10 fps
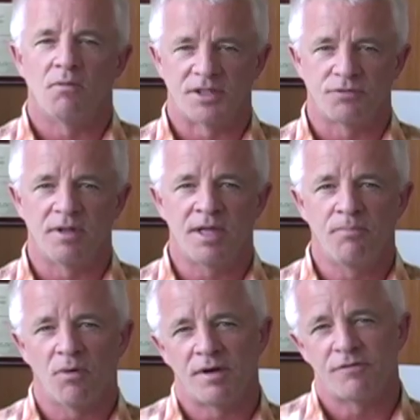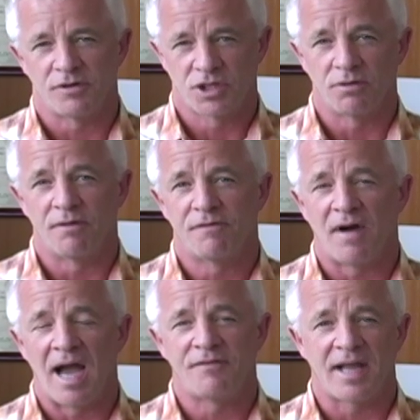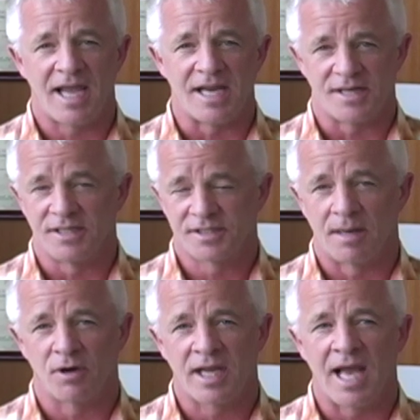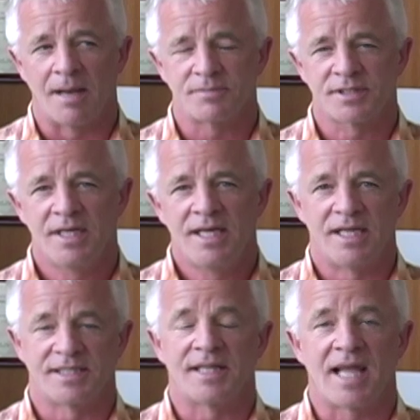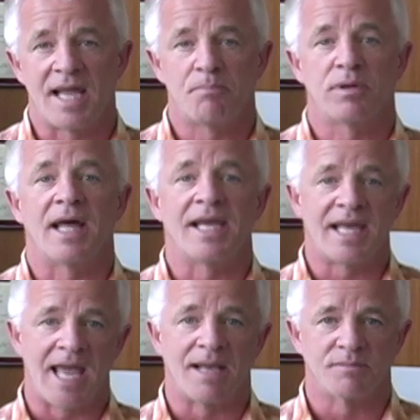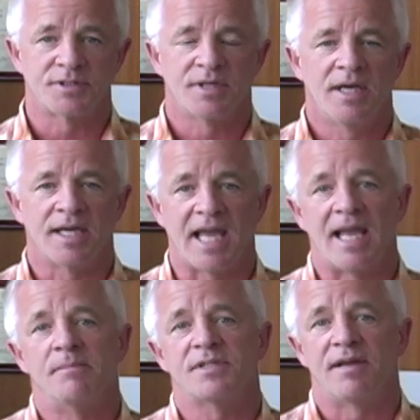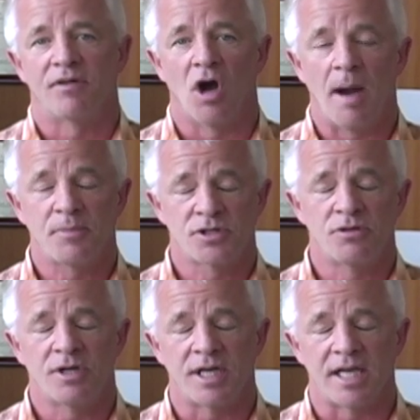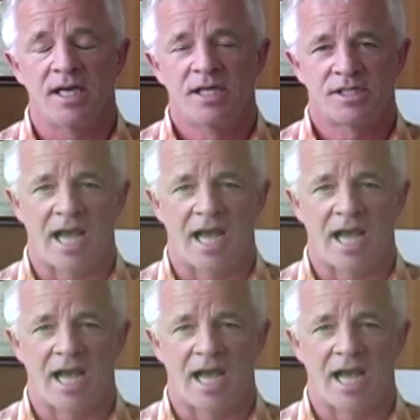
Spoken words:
What's really important for children 5 to 8 in summer camps is that they play games. Games give an opportunity to